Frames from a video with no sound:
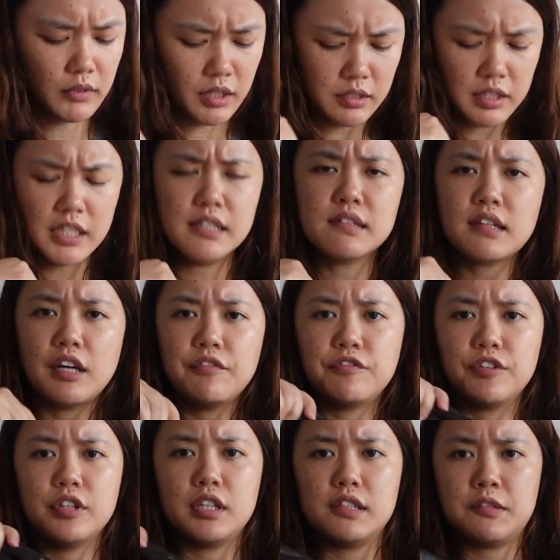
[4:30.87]
The inside
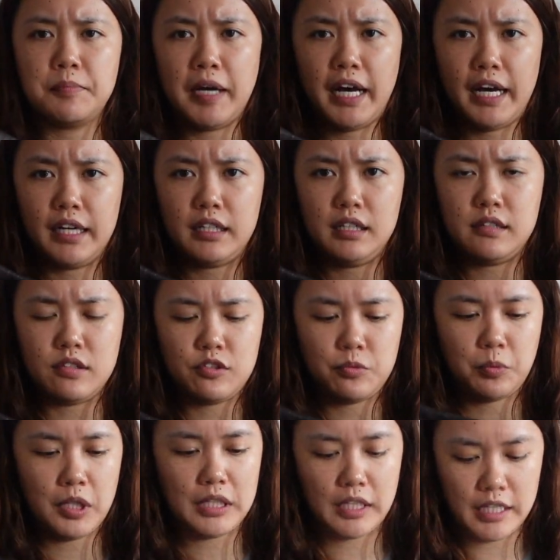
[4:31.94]
for this bag is a
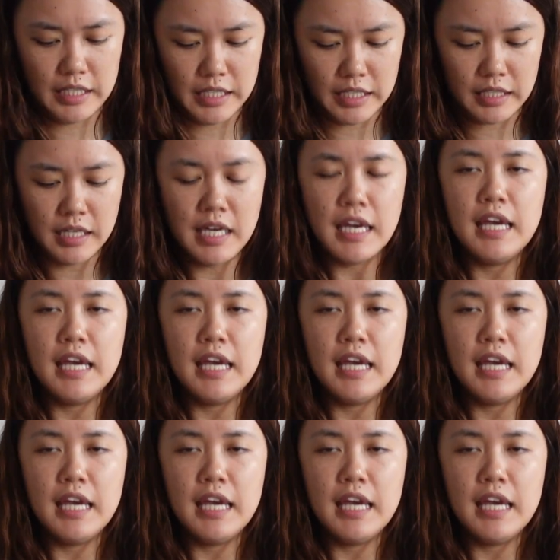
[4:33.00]
suede lining,